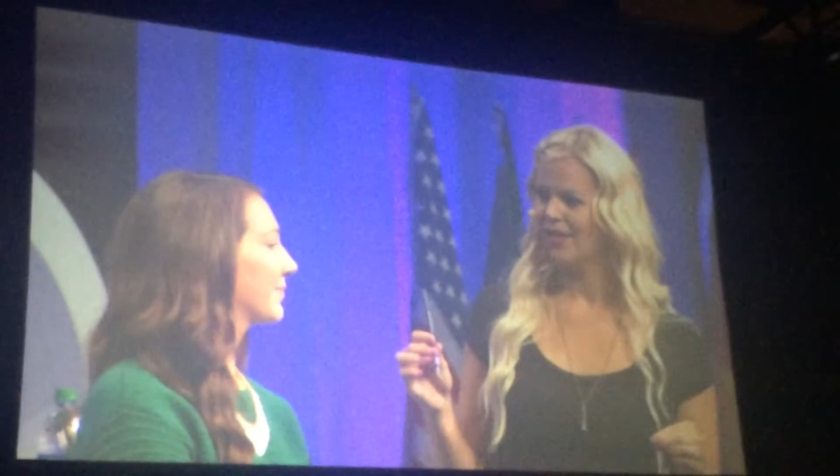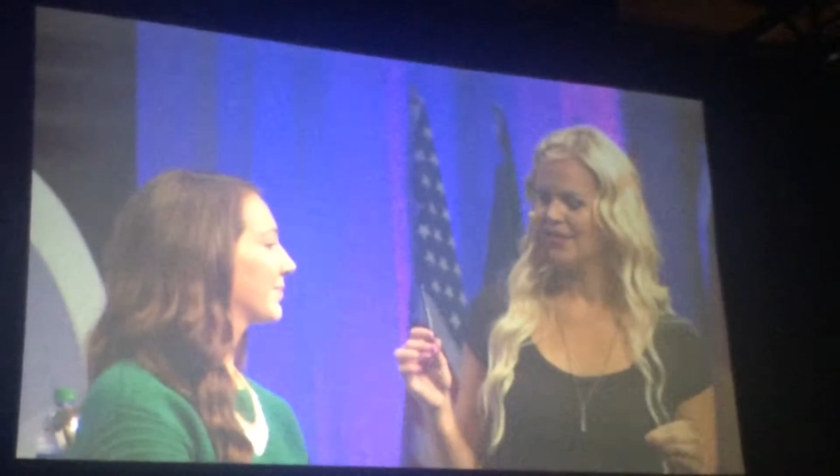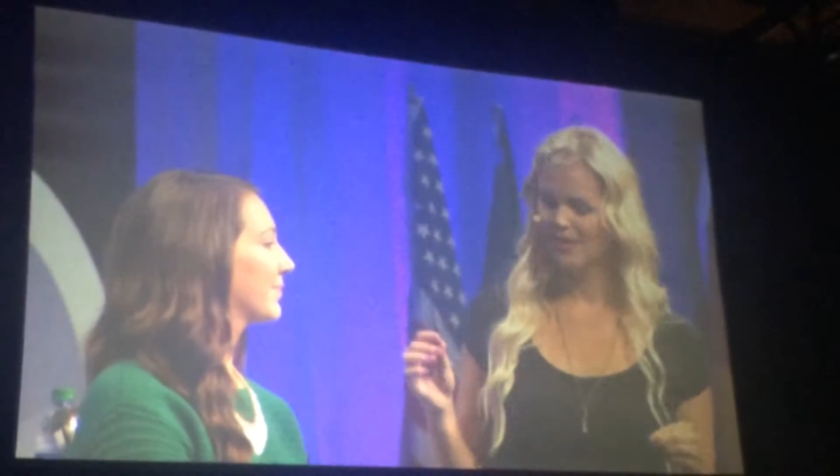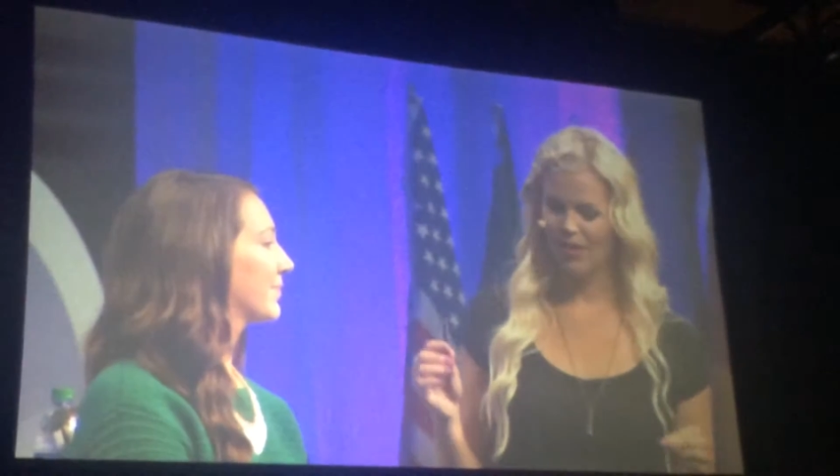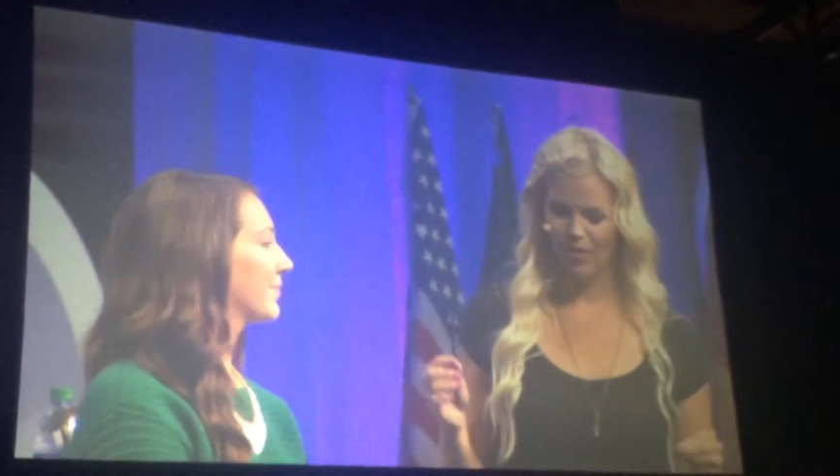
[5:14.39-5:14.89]

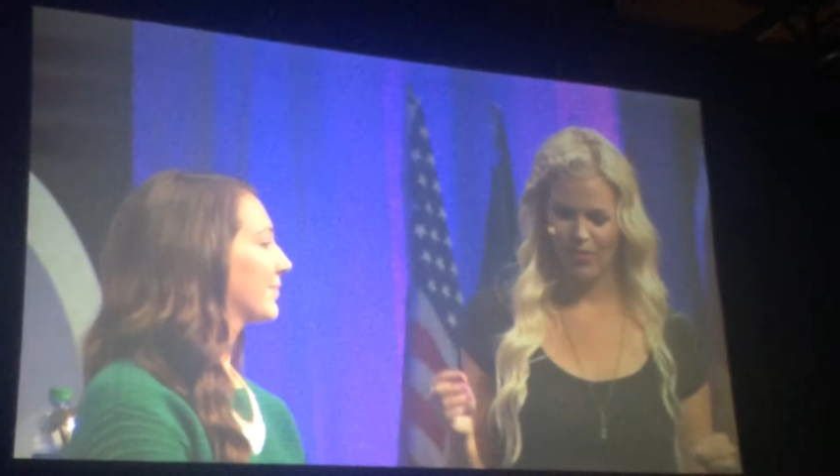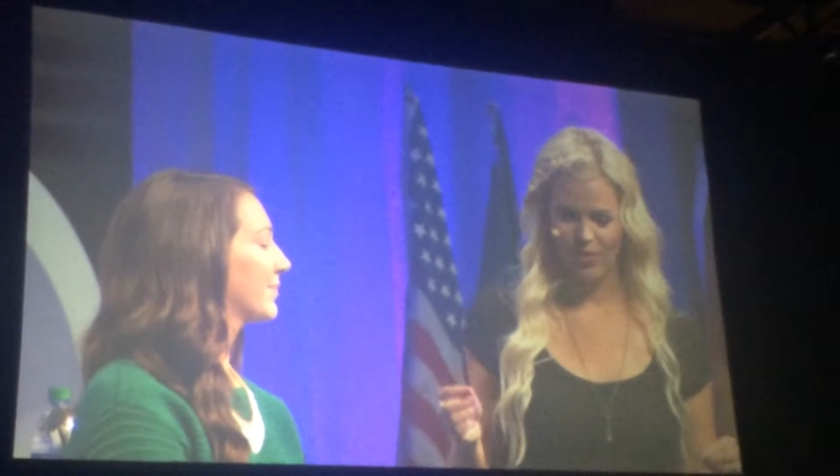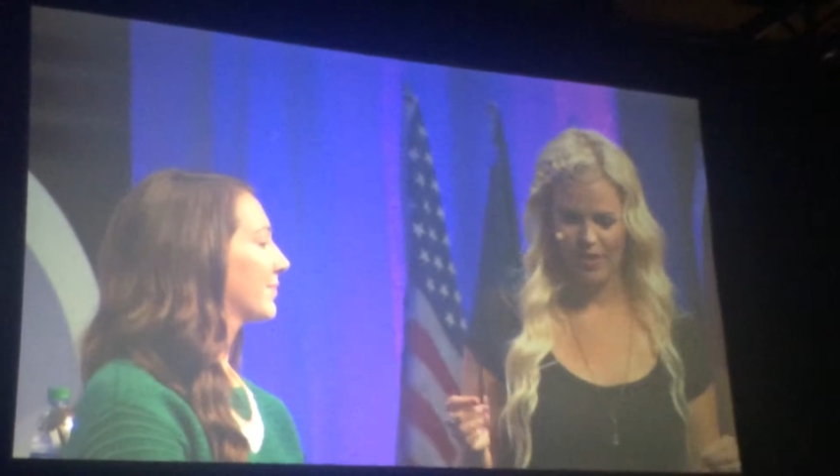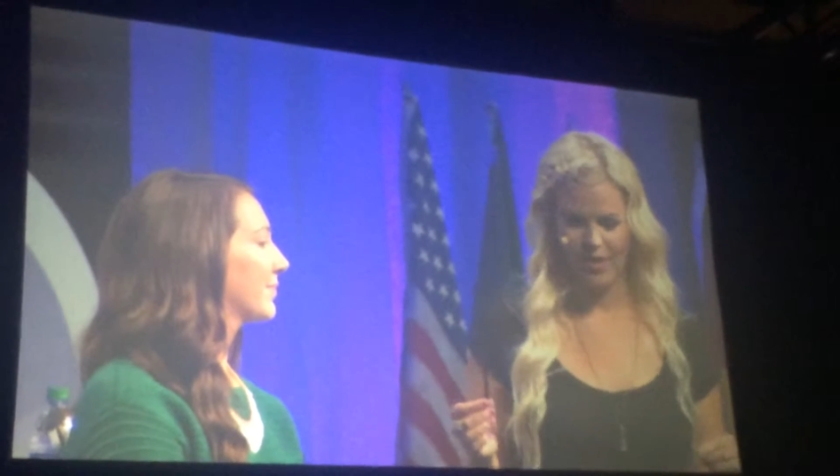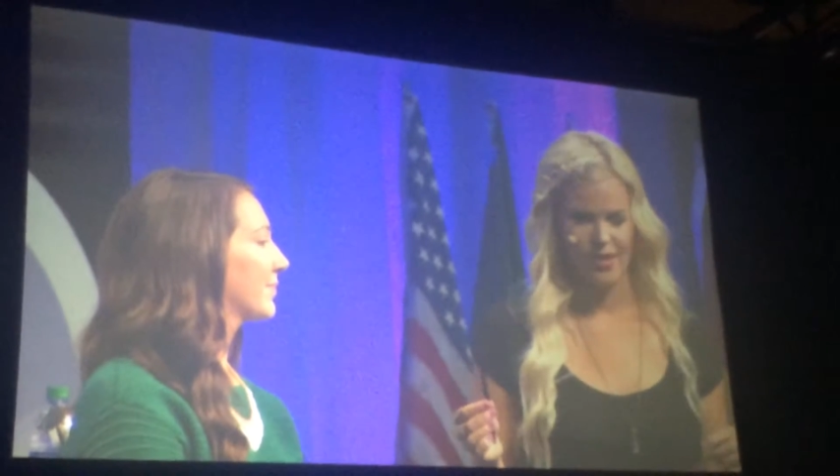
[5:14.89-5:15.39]
So,
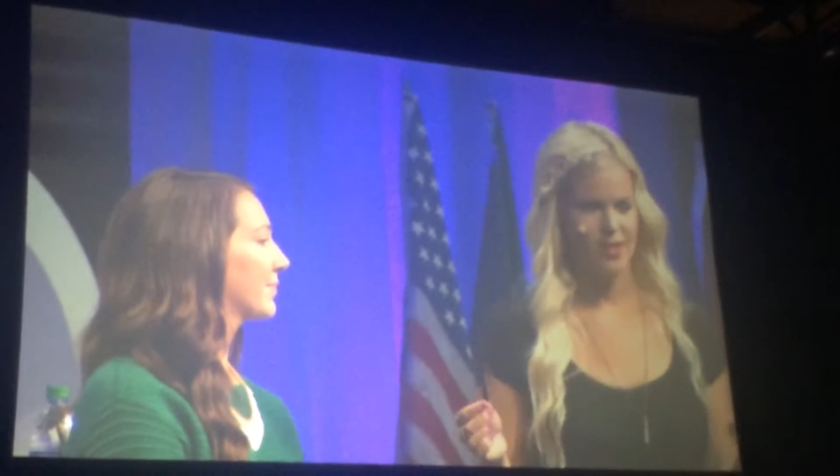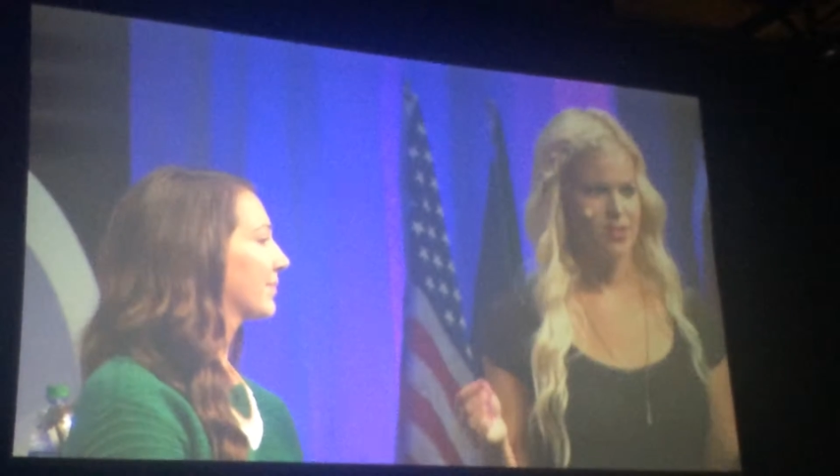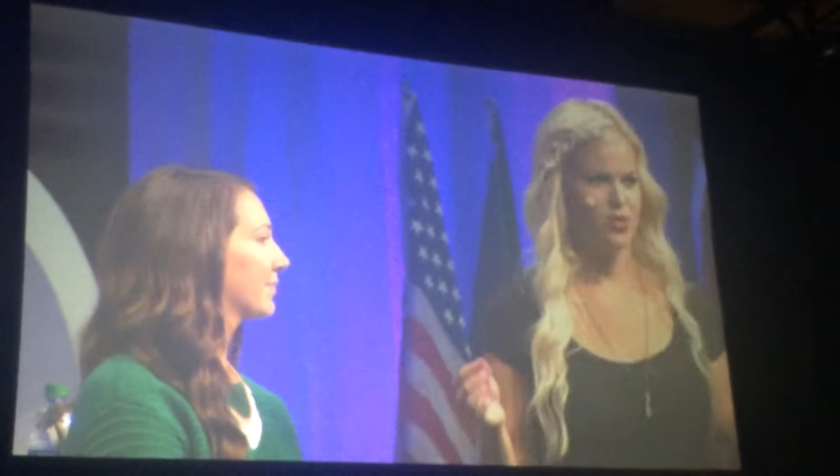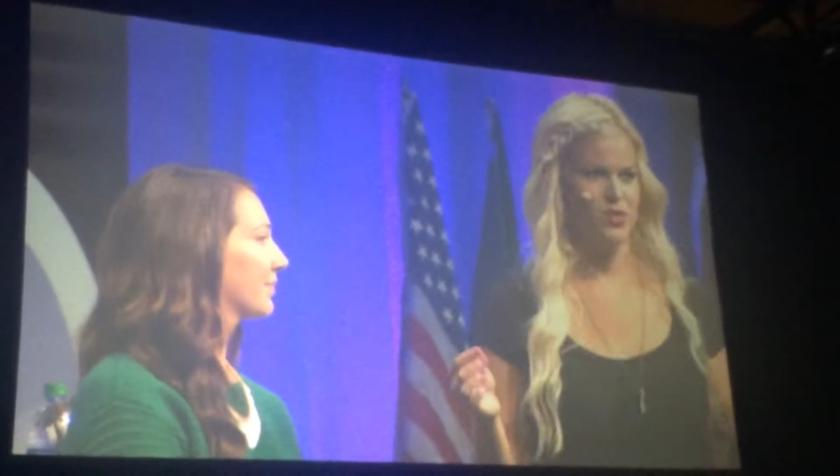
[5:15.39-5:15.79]
2